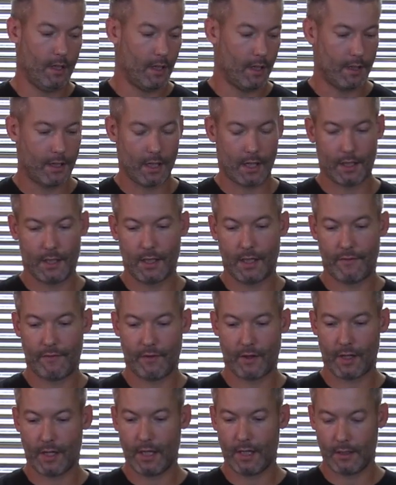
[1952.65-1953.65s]
I think I did
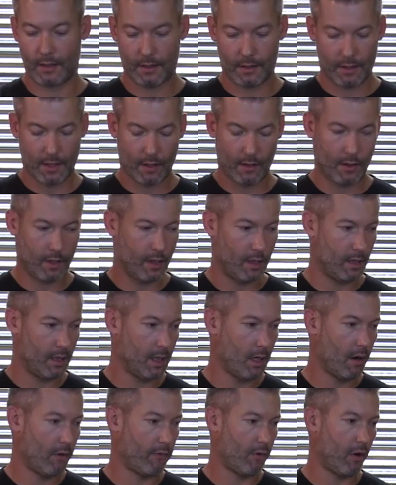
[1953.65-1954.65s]
forget to tell you
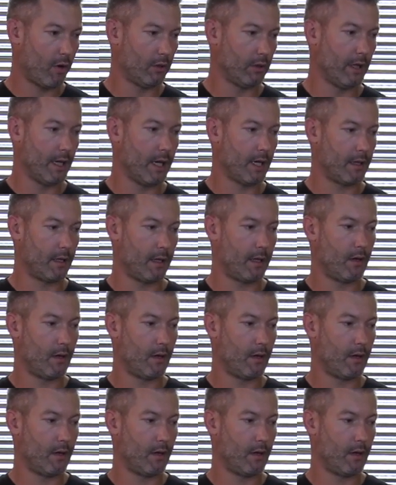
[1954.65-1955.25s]
the overall length.